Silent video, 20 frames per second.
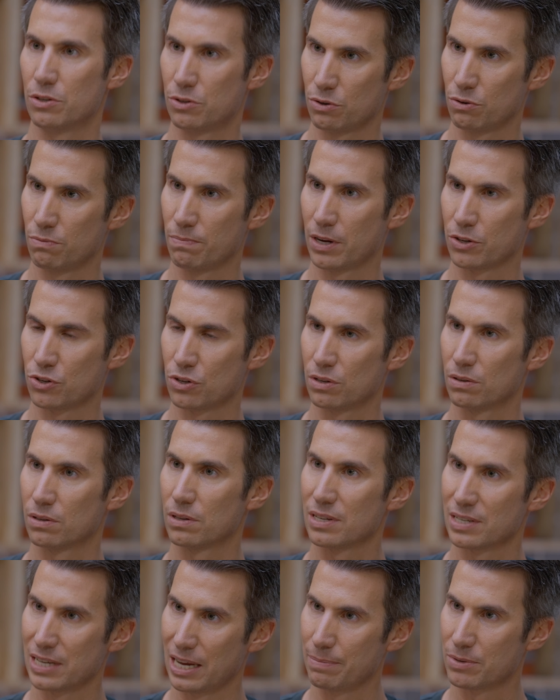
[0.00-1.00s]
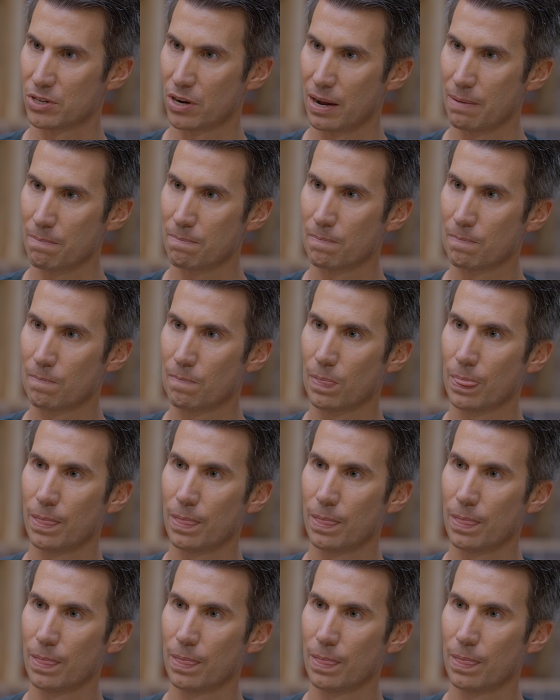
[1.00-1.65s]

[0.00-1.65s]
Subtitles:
too much at the same time